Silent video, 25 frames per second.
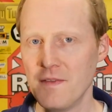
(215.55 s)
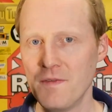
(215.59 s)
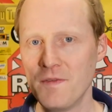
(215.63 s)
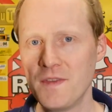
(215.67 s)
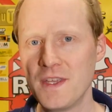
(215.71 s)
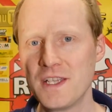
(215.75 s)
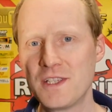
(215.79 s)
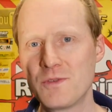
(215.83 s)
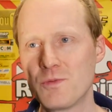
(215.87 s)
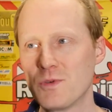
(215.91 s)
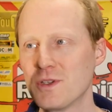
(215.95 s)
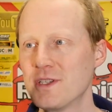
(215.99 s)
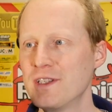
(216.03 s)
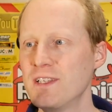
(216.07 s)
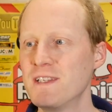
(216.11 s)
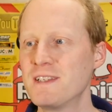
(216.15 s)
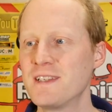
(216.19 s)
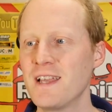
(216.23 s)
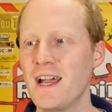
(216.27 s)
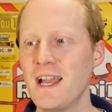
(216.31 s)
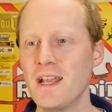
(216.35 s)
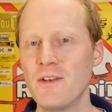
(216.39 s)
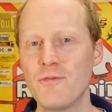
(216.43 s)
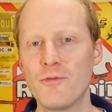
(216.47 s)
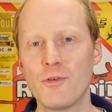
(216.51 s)
This was
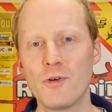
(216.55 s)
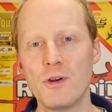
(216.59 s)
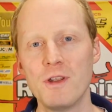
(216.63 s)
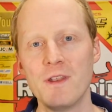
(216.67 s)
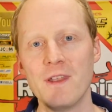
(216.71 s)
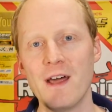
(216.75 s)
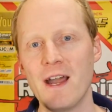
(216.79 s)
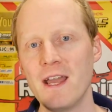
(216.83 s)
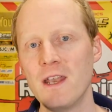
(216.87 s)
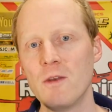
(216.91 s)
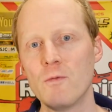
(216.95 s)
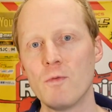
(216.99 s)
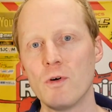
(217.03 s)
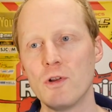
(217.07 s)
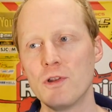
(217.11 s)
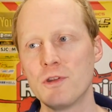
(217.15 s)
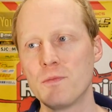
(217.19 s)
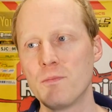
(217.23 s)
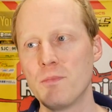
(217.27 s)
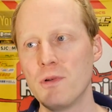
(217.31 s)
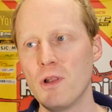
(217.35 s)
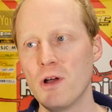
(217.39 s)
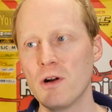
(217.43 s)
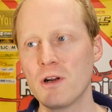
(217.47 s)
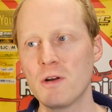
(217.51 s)
designed for a 9-volt
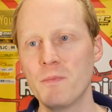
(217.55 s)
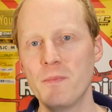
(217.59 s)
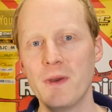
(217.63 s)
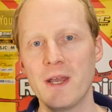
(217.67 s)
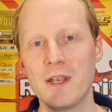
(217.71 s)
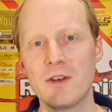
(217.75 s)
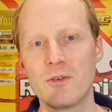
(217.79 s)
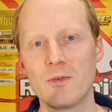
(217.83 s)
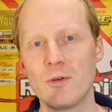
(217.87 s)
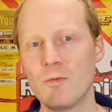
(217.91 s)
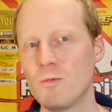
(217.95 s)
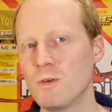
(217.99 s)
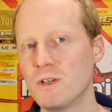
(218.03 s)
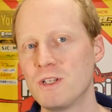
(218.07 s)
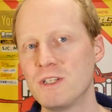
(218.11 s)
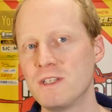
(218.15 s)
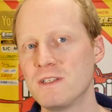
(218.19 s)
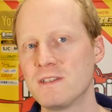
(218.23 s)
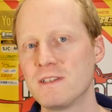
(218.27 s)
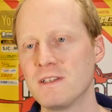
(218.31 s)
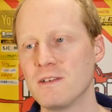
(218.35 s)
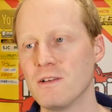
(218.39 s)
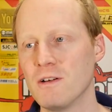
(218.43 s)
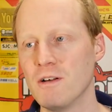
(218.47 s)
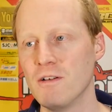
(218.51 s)
block battery, which
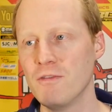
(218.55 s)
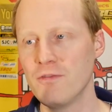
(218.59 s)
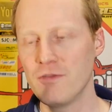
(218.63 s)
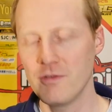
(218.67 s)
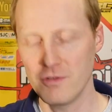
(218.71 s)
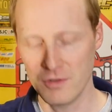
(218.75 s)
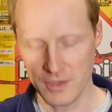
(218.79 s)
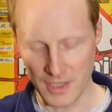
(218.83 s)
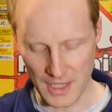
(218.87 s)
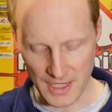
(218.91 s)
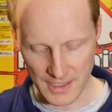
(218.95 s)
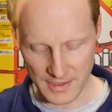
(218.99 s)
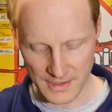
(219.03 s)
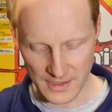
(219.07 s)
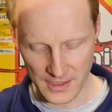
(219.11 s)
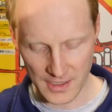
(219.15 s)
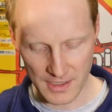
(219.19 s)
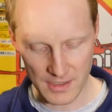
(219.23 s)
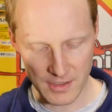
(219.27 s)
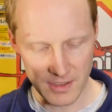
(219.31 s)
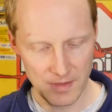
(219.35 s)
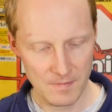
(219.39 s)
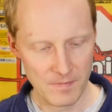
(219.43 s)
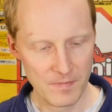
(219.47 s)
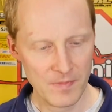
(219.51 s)
is an awful
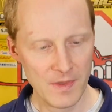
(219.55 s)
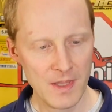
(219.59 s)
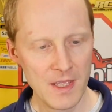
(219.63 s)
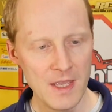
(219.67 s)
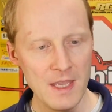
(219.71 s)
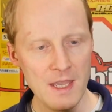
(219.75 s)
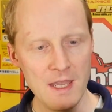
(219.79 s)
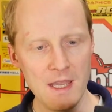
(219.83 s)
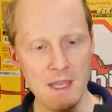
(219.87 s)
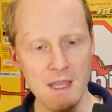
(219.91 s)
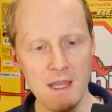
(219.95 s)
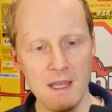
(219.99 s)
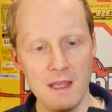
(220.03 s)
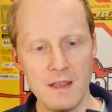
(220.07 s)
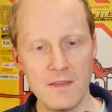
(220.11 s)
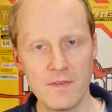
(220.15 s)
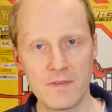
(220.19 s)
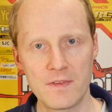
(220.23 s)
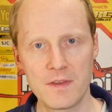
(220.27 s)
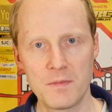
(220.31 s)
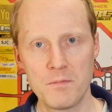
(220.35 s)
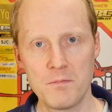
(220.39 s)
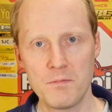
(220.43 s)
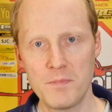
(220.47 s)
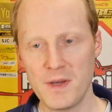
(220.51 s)
idea.
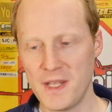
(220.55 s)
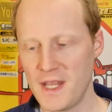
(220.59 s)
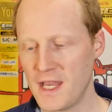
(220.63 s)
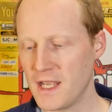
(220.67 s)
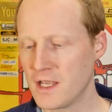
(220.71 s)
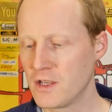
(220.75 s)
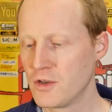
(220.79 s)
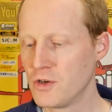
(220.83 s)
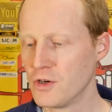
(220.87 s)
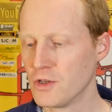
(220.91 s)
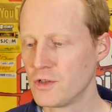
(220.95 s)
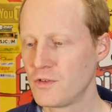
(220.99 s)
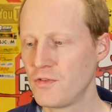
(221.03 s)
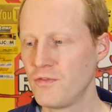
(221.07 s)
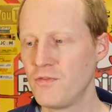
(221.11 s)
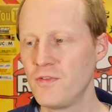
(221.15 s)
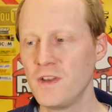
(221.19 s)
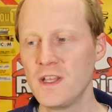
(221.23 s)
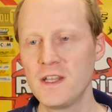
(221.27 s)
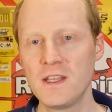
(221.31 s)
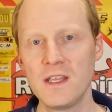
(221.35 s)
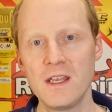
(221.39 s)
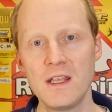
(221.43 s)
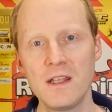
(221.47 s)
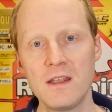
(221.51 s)
But I could
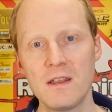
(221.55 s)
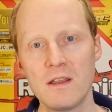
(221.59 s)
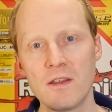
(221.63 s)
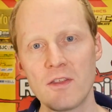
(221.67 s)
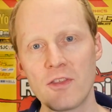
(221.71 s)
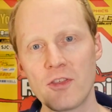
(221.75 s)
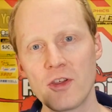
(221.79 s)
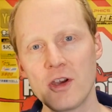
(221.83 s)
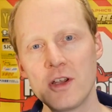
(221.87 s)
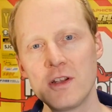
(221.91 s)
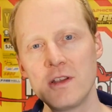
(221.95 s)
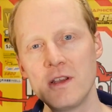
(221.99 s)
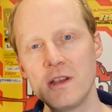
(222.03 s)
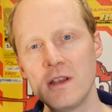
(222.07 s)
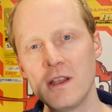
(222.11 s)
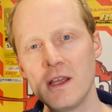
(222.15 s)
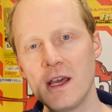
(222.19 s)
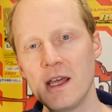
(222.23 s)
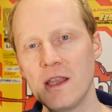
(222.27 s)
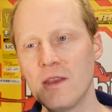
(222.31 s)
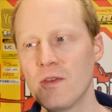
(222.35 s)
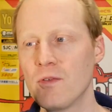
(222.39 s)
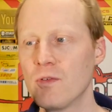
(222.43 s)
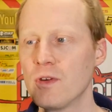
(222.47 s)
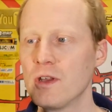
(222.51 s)
fit in a
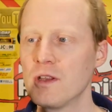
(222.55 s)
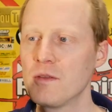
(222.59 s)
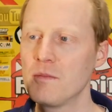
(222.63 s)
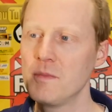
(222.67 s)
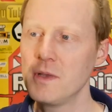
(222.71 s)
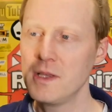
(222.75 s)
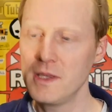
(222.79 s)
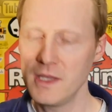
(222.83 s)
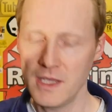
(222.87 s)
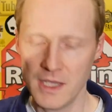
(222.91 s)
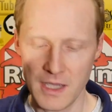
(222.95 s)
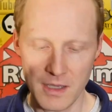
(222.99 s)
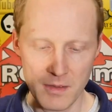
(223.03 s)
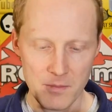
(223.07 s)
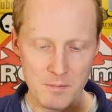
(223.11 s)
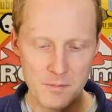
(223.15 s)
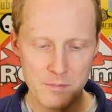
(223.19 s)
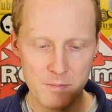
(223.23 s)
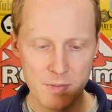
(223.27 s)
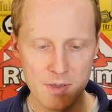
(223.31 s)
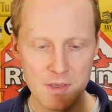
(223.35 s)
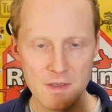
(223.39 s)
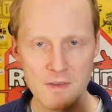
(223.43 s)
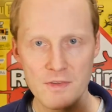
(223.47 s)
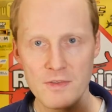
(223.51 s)
1300 milliamp
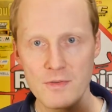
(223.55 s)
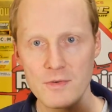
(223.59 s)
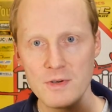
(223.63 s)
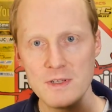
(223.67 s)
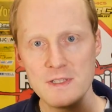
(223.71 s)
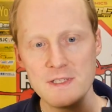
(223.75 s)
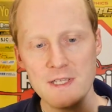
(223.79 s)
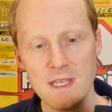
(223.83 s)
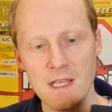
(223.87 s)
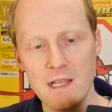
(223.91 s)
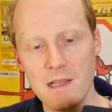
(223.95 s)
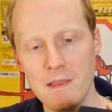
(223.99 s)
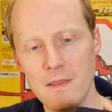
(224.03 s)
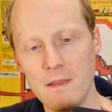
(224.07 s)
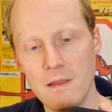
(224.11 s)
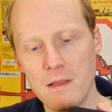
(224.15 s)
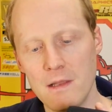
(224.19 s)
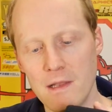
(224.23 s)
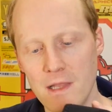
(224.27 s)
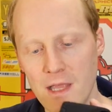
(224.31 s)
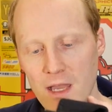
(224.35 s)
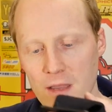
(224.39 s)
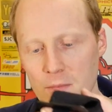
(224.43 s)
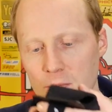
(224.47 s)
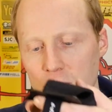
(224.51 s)
3-cell
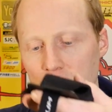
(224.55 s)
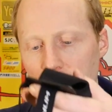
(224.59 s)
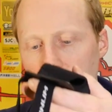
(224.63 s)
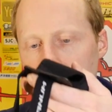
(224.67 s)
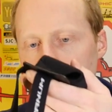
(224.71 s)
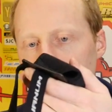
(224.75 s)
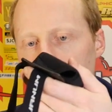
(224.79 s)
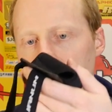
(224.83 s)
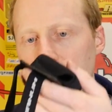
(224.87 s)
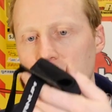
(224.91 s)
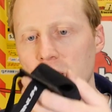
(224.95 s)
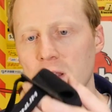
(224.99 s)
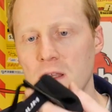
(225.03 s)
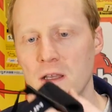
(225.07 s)
LiPo there.